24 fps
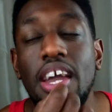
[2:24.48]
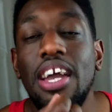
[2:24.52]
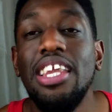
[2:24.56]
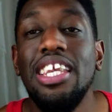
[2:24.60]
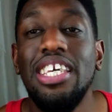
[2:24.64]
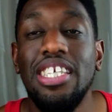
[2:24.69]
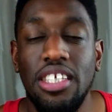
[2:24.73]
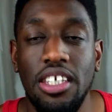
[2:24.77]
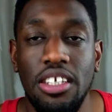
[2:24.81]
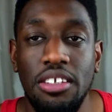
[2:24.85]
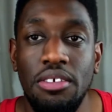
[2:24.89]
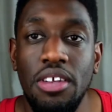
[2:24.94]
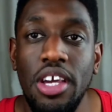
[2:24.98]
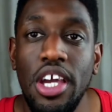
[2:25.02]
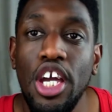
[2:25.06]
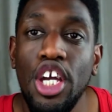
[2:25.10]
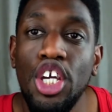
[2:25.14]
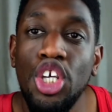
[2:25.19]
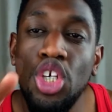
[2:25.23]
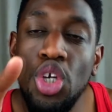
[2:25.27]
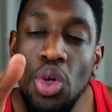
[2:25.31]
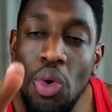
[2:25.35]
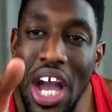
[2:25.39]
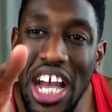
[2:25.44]
Listen,
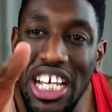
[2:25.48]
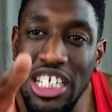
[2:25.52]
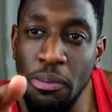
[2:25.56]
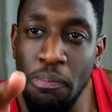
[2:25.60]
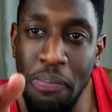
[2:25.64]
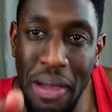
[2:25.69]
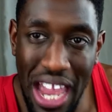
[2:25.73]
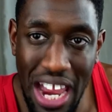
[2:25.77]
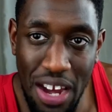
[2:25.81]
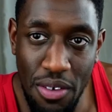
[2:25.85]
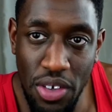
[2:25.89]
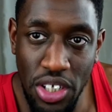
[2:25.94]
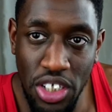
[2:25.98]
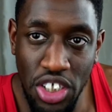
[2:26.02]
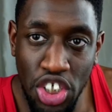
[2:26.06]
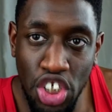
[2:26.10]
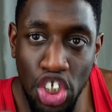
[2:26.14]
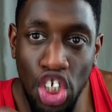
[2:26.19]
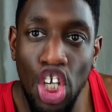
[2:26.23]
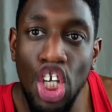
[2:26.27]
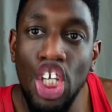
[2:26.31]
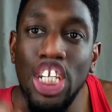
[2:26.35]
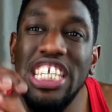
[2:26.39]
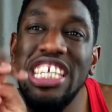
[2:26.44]
you as parents,